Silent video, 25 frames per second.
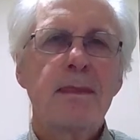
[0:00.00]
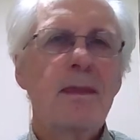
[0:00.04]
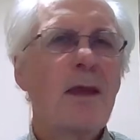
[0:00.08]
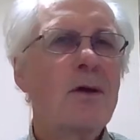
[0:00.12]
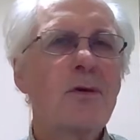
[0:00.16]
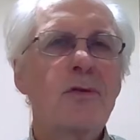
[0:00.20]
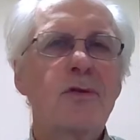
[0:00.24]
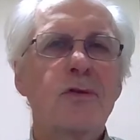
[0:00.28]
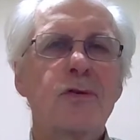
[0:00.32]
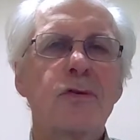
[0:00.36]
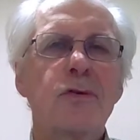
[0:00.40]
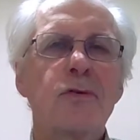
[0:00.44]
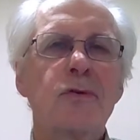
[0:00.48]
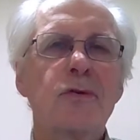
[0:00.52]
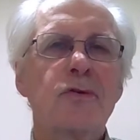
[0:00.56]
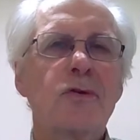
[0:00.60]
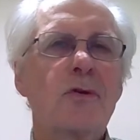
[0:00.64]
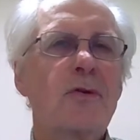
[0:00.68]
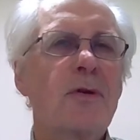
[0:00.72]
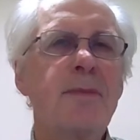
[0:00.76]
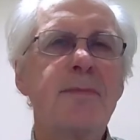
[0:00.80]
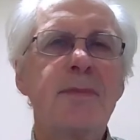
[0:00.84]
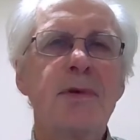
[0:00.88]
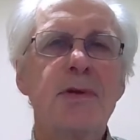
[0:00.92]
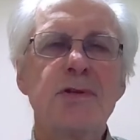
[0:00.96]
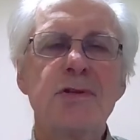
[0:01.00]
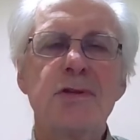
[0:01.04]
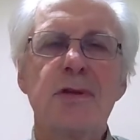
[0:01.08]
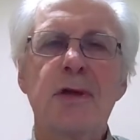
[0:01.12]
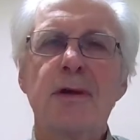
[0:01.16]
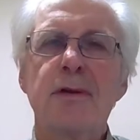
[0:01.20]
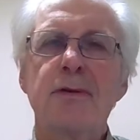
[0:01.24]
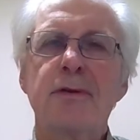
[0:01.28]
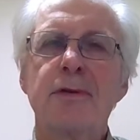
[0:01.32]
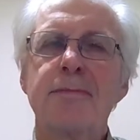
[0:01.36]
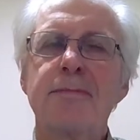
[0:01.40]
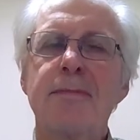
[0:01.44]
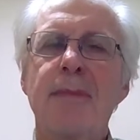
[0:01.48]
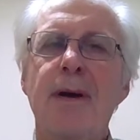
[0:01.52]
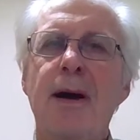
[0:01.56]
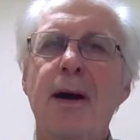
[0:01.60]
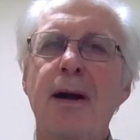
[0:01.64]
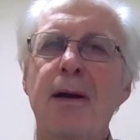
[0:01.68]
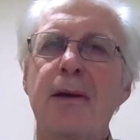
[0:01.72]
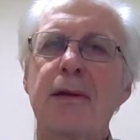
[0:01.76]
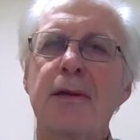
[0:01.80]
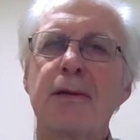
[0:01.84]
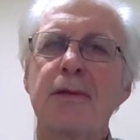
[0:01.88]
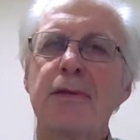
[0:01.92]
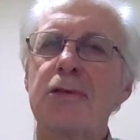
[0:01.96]
No thought or image, though, to
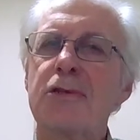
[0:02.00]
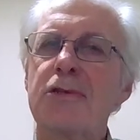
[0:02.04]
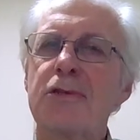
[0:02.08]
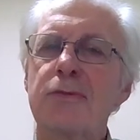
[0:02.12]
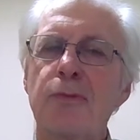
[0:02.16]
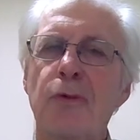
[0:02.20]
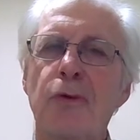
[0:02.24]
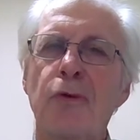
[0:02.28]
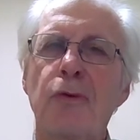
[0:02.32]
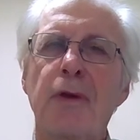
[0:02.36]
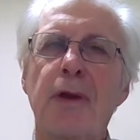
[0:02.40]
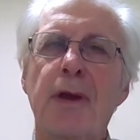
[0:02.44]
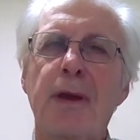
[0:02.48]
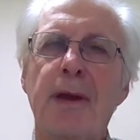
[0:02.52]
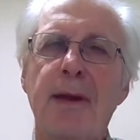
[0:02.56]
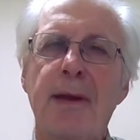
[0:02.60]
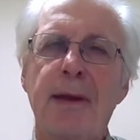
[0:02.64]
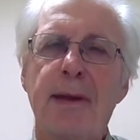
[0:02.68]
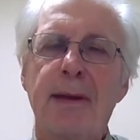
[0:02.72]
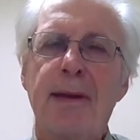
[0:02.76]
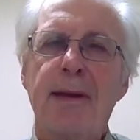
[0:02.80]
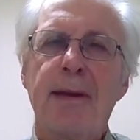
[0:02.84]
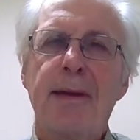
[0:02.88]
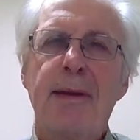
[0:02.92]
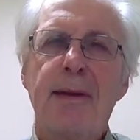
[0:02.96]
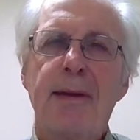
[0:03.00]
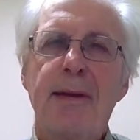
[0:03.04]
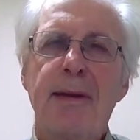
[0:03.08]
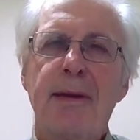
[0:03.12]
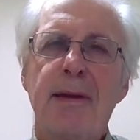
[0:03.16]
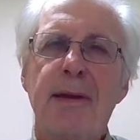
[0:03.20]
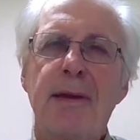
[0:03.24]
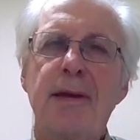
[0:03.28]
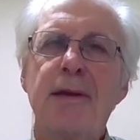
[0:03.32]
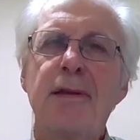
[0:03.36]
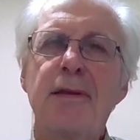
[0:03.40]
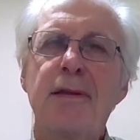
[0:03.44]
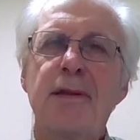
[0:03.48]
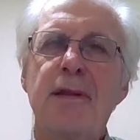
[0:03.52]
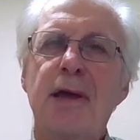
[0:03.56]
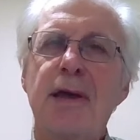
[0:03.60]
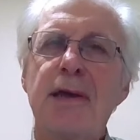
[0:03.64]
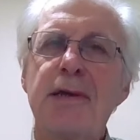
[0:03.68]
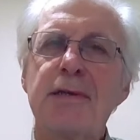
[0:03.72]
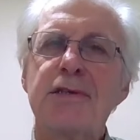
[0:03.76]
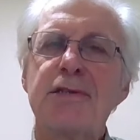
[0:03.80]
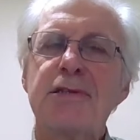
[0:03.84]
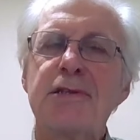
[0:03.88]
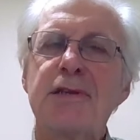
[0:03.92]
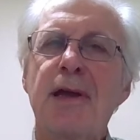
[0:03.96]
mark this morning. In
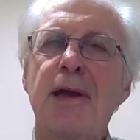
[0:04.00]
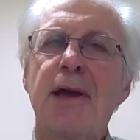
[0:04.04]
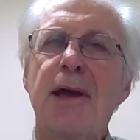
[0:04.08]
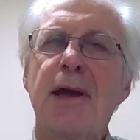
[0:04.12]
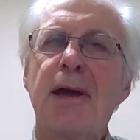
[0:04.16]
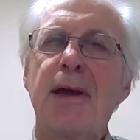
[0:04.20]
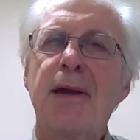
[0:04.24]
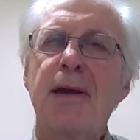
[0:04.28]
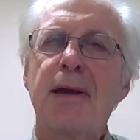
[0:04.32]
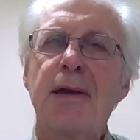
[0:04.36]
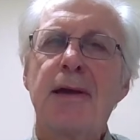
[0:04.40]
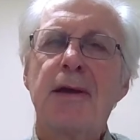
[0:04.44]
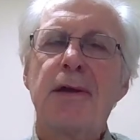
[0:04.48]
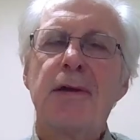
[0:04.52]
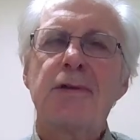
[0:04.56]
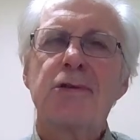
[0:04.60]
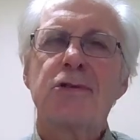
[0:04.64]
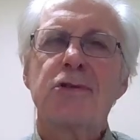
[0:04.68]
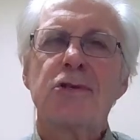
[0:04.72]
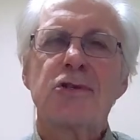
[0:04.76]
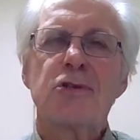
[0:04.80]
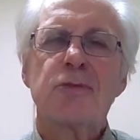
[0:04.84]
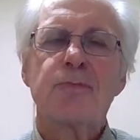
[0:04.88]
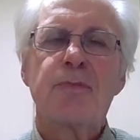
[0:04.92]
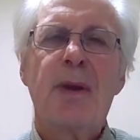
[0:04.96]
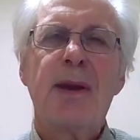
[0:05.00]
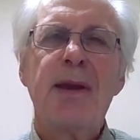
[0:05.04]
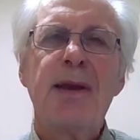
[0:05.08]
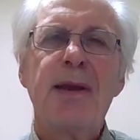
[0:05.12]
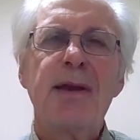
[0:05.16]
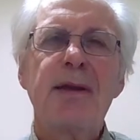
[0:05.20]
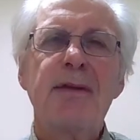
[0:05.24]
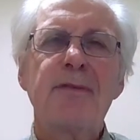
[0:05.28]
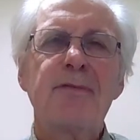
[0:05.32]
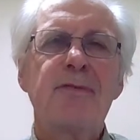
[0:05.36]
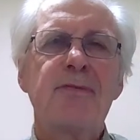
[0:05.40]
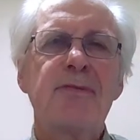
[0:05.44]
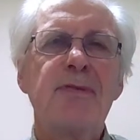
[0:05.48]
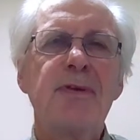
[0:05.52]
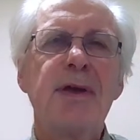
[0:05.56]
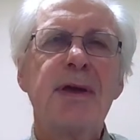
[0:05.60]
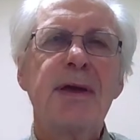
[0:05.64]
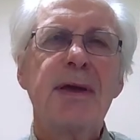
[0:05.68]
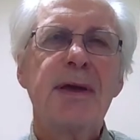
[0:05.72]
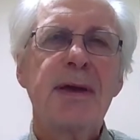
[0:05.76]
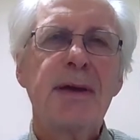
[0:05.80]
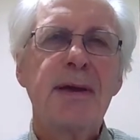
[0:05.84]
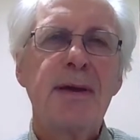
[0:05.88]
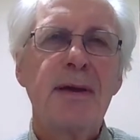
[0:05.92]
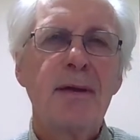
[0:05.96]
they stare, suspending
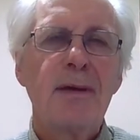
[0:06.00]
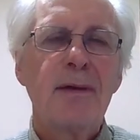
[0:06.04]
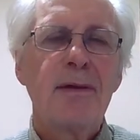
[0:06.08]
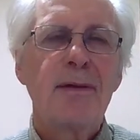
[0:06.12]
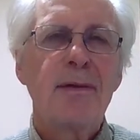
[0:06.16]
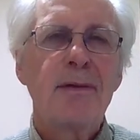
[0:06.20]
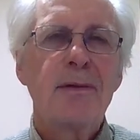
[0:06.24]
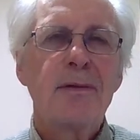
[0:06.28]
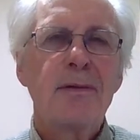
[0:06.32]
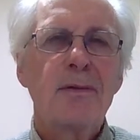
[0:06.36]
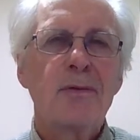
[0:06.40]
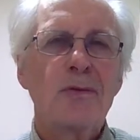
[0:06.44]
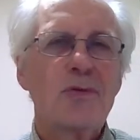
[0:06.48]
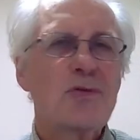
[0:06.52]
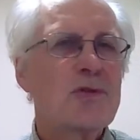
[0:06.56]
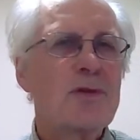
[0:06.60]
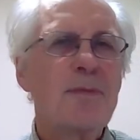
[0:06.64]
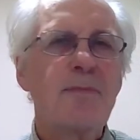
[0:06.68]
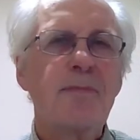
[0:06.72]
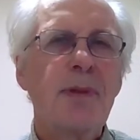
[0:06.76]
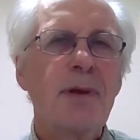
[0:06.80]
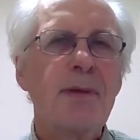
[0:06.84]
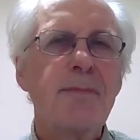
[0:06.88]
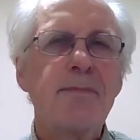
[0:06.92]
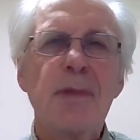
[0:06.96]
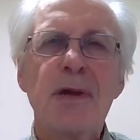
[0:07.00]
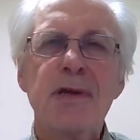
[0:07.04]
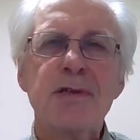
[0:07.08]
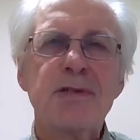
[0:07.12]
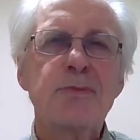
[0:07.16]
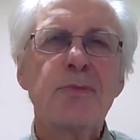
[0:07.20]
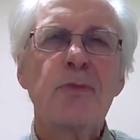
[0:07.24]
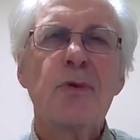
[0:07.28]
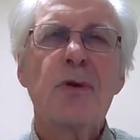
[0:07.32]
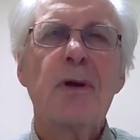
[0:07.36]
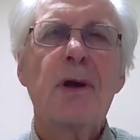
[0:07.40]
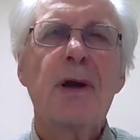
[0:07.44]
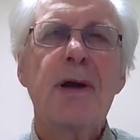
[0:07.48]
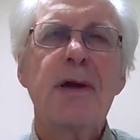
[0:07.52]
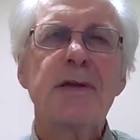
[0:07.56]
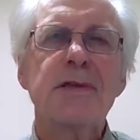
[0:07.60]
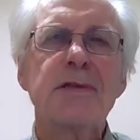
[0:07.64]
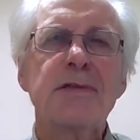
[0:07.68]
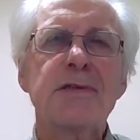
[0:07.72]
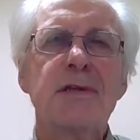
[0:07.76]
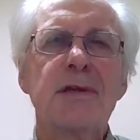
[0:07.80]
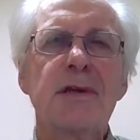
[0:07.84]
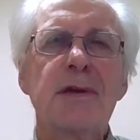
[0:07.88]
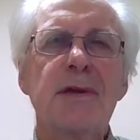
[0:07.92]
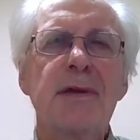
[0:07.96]
fear, or simply
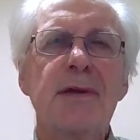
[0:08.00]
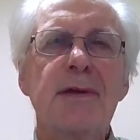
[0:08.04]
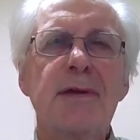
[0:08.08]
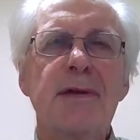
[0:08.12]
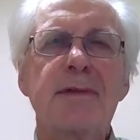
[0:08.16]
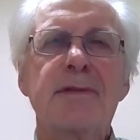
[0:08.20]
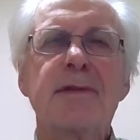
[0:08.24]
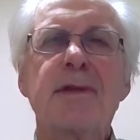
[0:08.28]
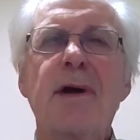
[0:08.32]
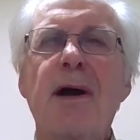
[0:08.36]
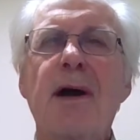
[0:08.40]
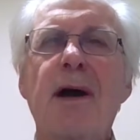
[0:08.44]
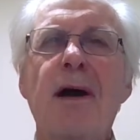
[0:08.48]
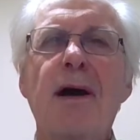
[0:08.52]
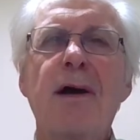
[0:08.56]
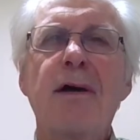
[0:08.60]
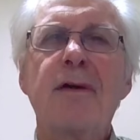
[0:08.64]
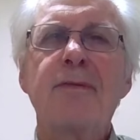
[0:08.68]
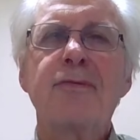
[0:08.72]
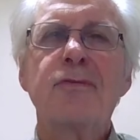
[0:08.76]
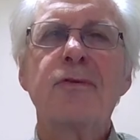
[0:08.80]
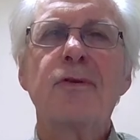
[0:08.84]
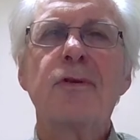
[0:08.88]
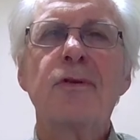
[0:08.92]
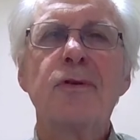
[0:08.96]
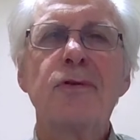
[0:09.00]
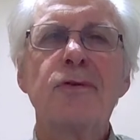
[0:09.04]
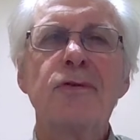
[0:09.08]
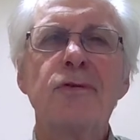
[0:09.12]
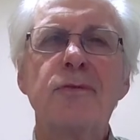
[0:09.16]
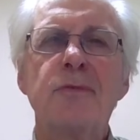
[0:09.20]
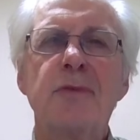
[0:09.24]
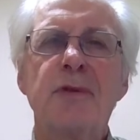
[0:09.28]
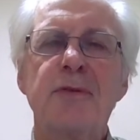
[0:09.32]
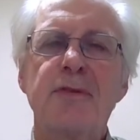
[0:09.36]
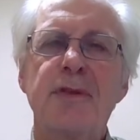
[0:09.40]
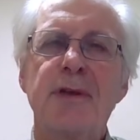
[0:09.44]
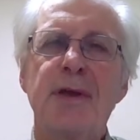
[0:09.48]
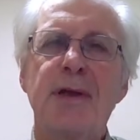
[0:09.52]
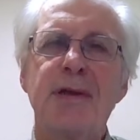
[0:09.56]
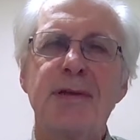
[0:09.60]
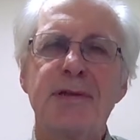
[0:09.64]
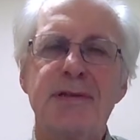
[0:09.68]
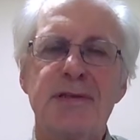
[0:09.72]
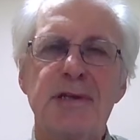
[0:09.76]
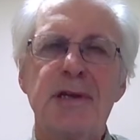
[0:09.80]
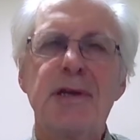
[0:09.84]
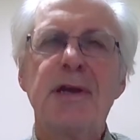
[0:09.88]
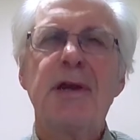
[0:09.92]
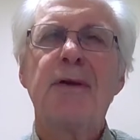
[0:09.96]
mesmerized at the half gloom of the
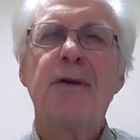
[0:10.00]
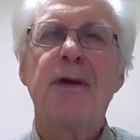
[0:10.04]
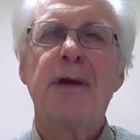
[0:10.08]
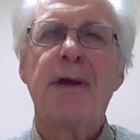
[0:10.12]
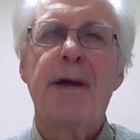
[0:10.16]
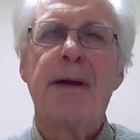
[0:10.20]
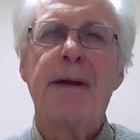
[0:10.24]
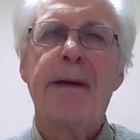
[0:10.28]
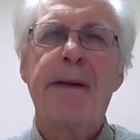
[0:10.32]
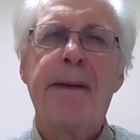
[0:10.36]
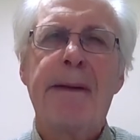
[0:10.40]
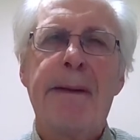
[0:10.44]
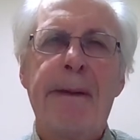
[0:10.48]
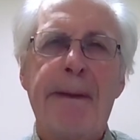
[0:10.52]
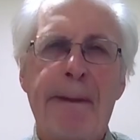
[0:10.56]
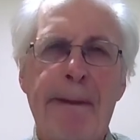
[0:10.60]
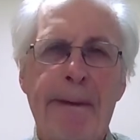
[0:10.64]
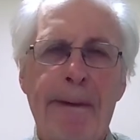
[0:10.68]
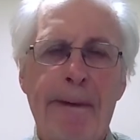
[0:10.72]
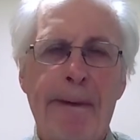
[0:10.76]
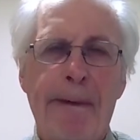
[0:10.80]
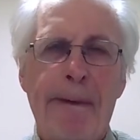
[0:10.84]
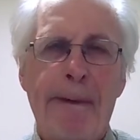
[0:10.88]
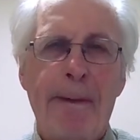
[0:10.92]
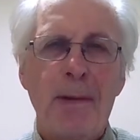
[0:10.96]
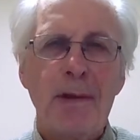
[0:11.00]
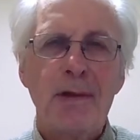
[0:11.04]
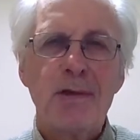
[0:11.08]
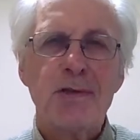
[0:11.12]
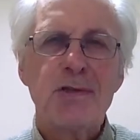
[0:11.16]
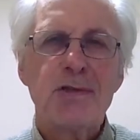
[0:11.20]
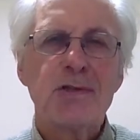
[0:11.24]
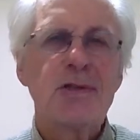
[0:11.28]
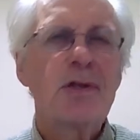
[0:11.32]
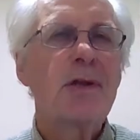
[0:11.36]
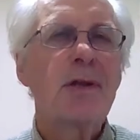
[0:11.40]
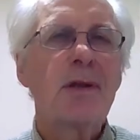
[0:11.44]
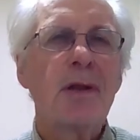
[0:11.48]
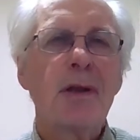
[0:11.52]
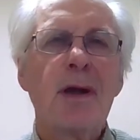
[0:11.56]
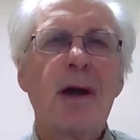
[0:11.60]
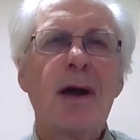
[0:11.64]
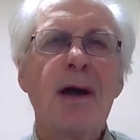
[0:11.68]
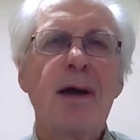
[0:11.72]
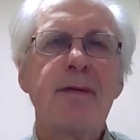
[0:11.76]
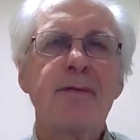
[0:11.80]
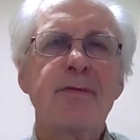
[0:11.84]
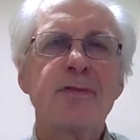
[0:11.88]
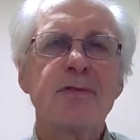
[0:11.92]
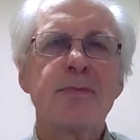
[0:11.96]
interior, still
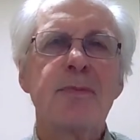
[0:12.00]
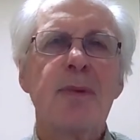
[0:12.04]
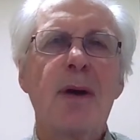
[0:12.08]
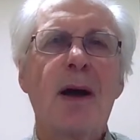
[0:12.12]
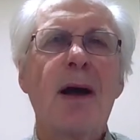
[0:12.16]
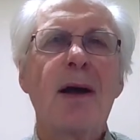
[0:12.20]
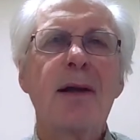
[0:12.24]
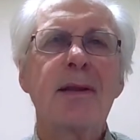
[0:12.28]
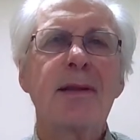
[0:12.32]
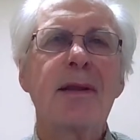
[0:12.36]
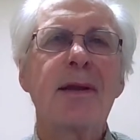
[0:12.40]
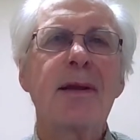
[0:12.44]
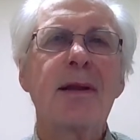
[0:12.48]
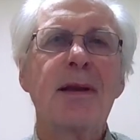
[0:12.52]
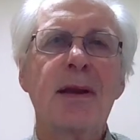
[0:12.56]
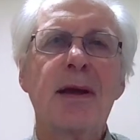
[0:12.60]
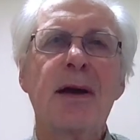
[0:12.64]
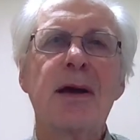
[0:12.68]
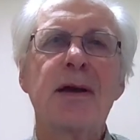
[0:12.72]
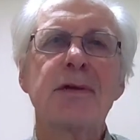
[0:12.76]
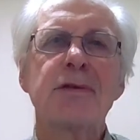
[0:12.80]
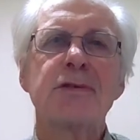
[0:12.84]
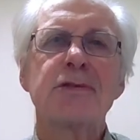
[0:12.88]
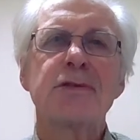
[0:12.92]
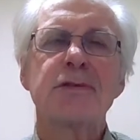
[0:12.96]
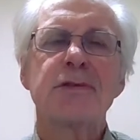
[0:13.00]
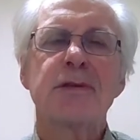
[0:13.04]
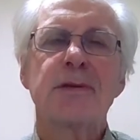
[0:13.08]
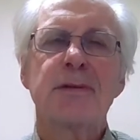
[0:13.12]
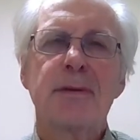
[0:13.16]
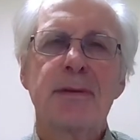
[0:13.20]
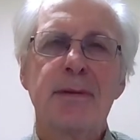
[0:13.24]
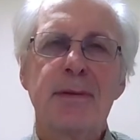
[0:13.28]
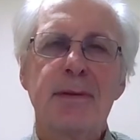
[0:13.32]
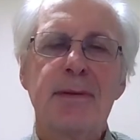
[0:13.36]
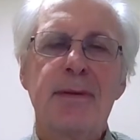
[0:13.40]
lives behind the glass.